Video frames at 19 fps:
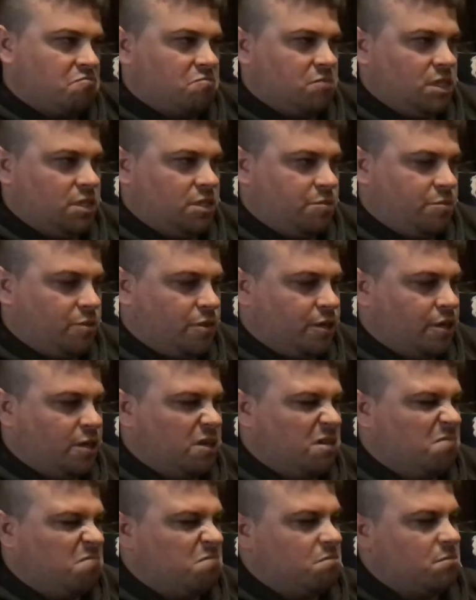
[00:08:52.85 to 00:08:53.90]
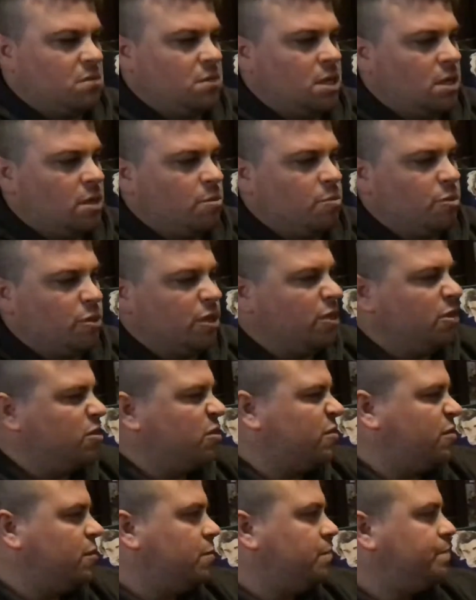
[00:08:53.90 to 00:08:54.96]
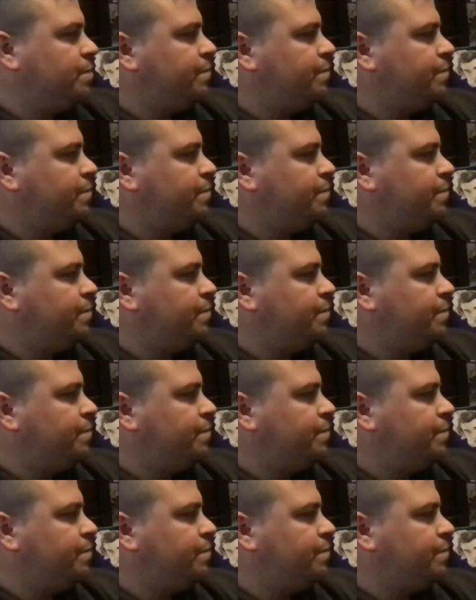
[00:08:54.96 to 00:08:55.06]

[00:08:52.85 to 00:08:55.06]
it's pretty good, pretty useful.